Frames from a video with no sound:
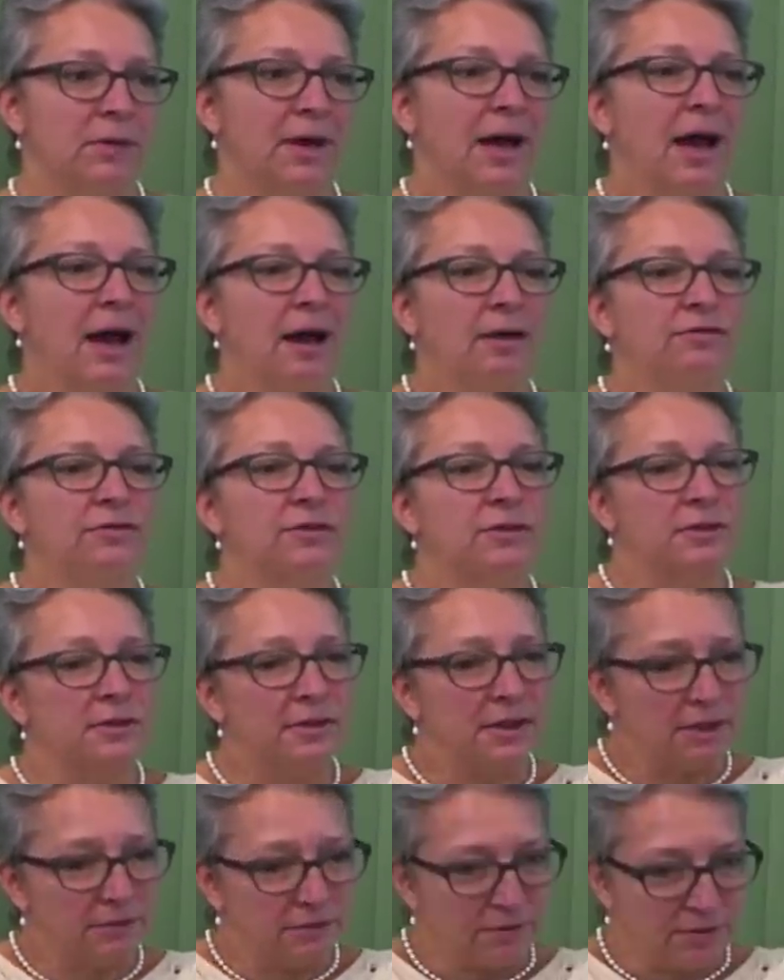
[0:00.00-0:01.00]
after
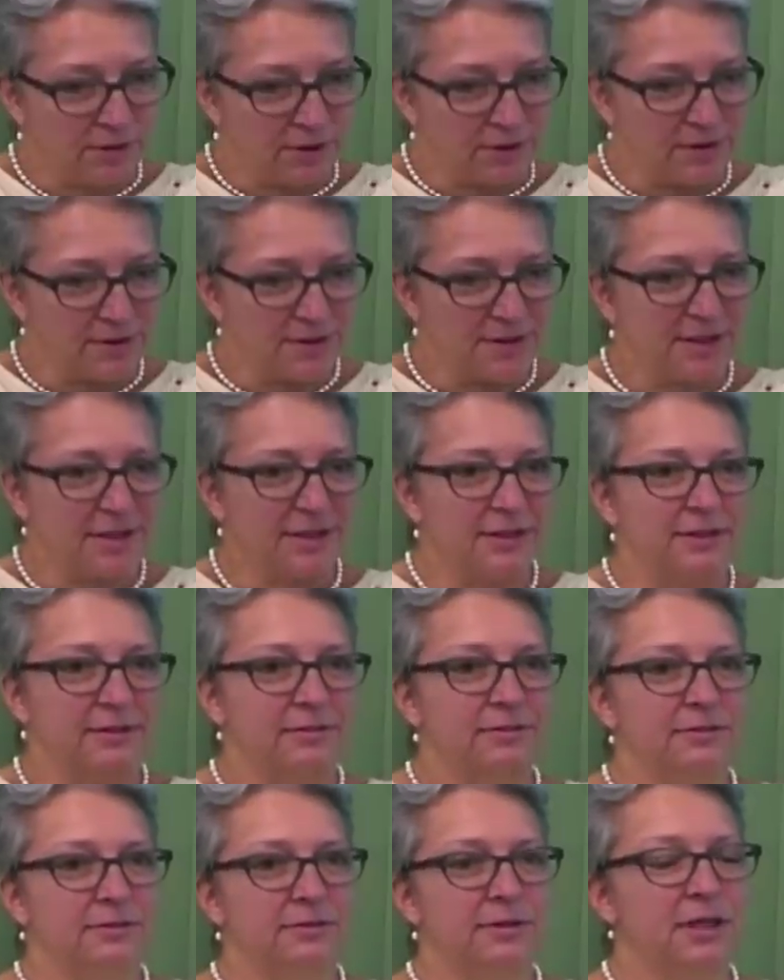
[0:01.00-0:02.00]
everything is
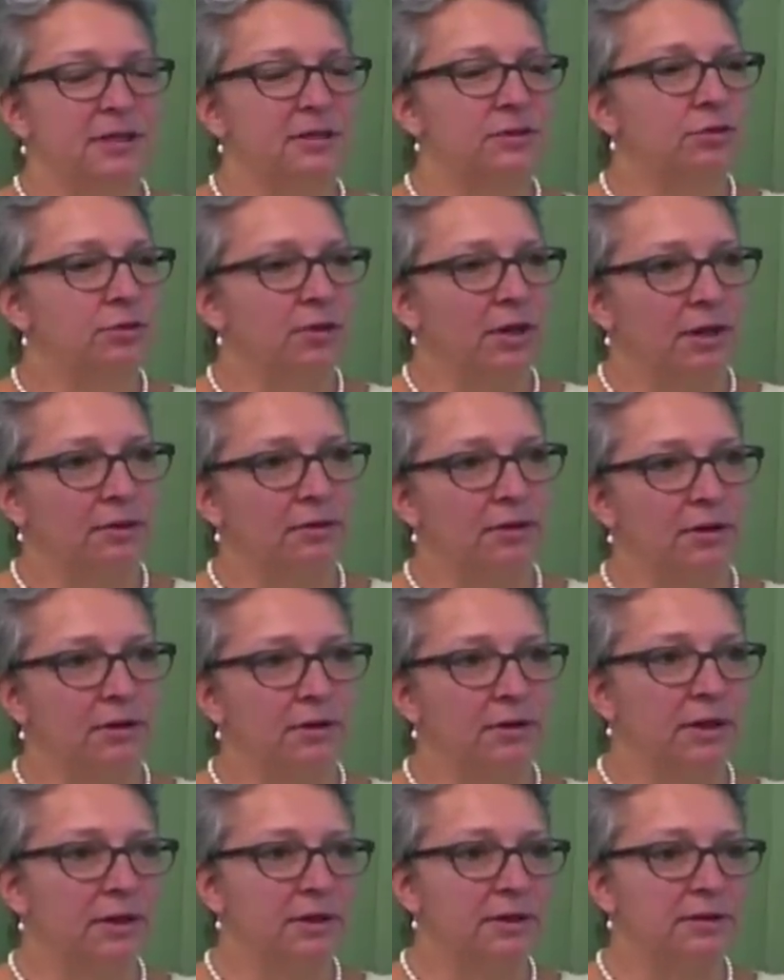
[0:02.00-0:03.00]
settled, get
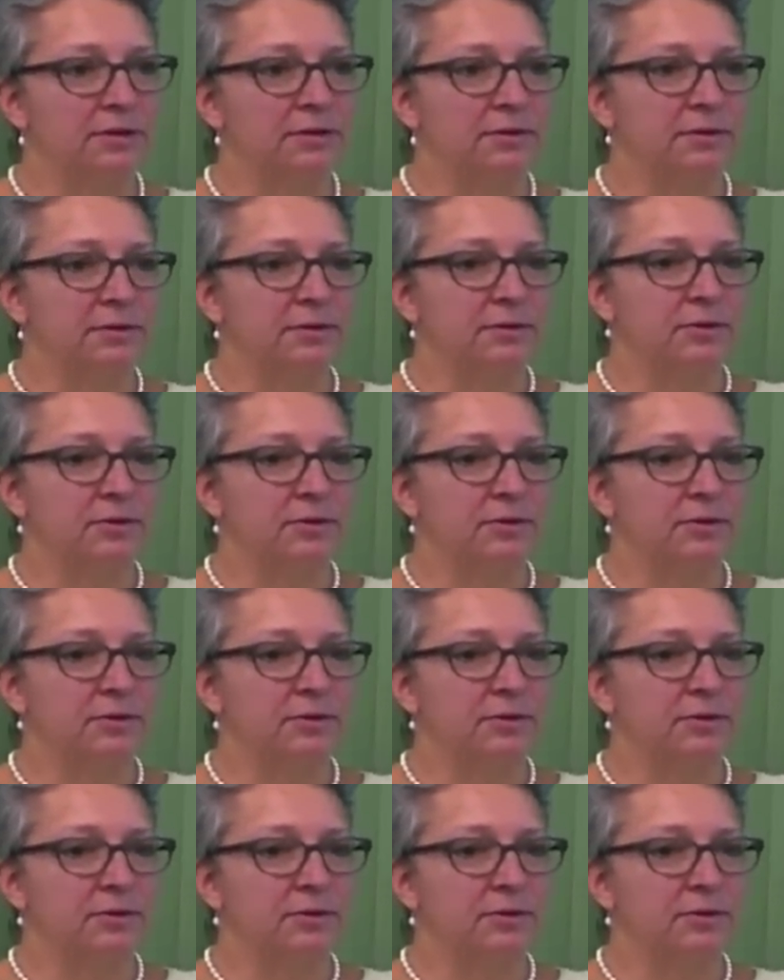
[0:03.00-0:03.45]
together and